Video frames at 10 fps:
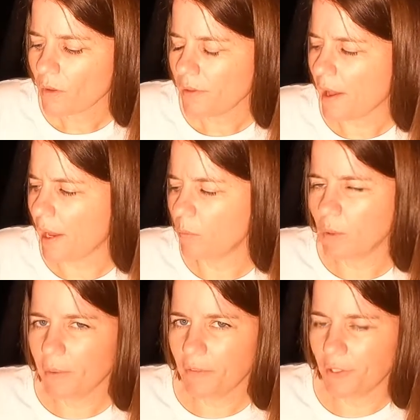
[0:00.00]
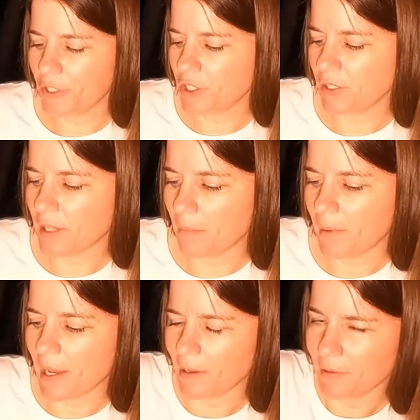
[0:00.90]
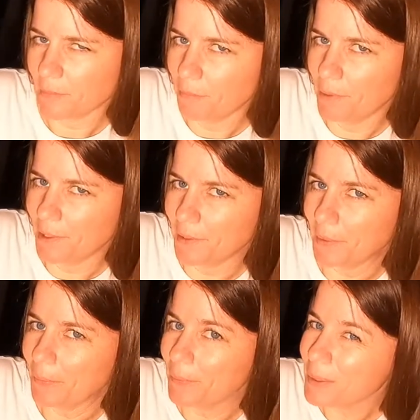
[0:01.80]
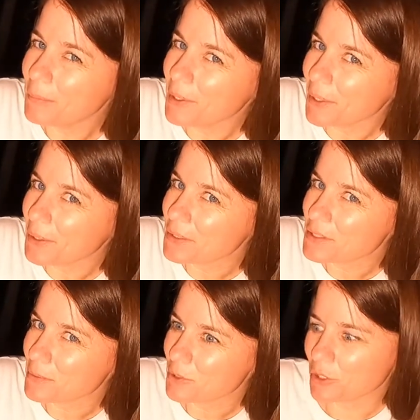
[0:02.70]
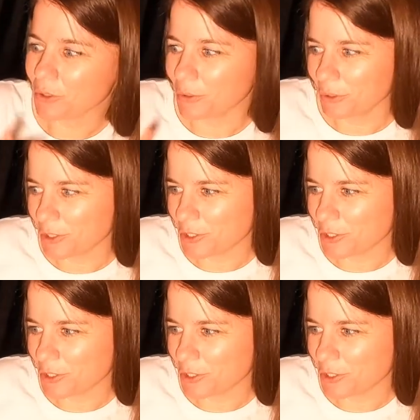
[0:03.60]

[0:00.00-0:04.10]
Yeah, I will be finishing that bag, but I will be adding some Cholula